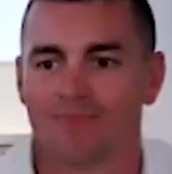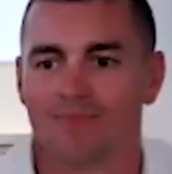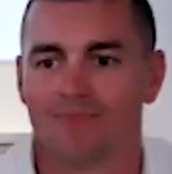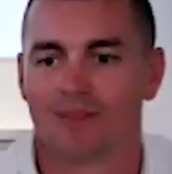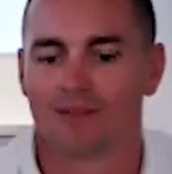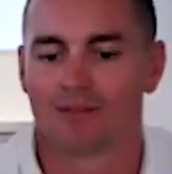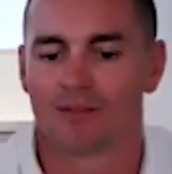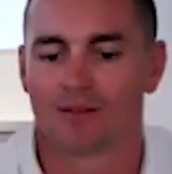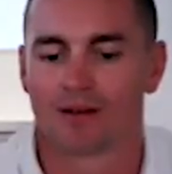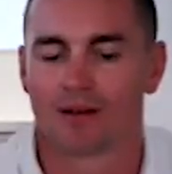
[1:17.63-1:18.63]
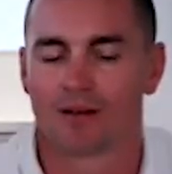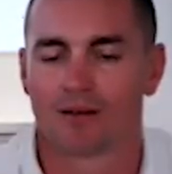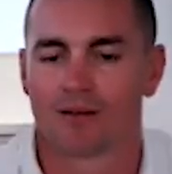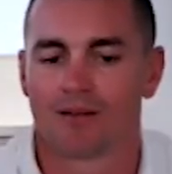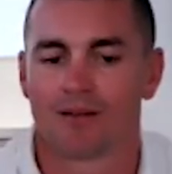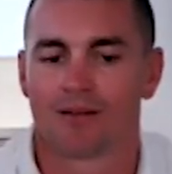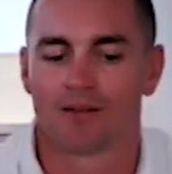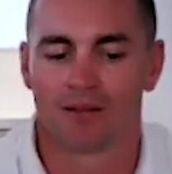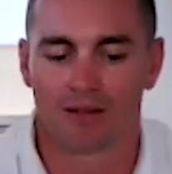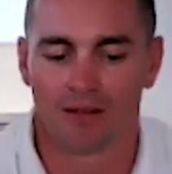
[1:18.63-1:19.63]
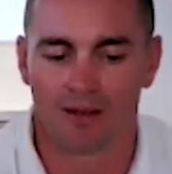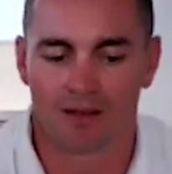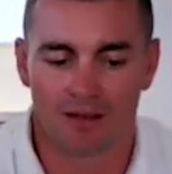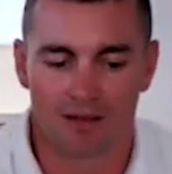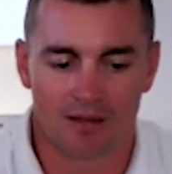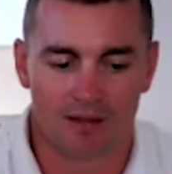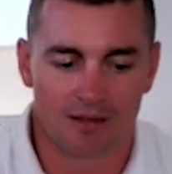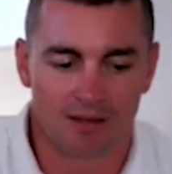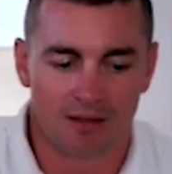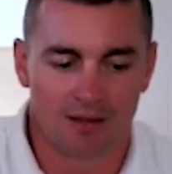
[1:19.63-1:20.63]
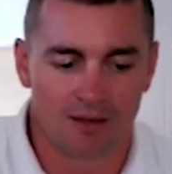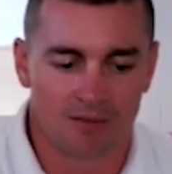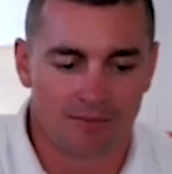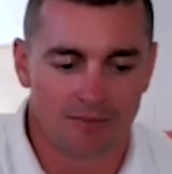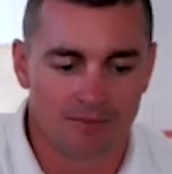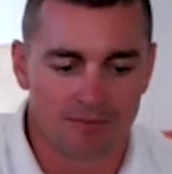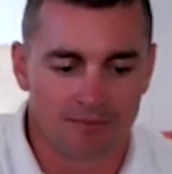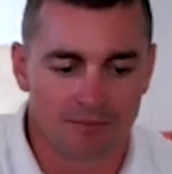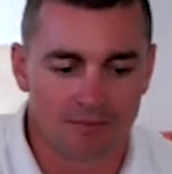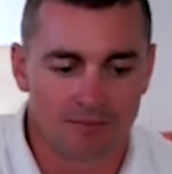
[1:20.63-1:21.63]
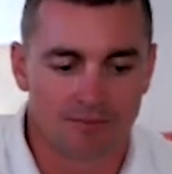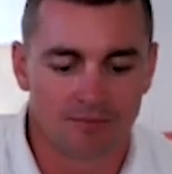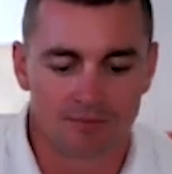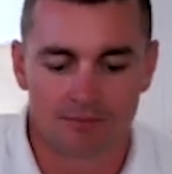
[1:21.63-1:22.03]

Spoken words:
This person isn't speaking.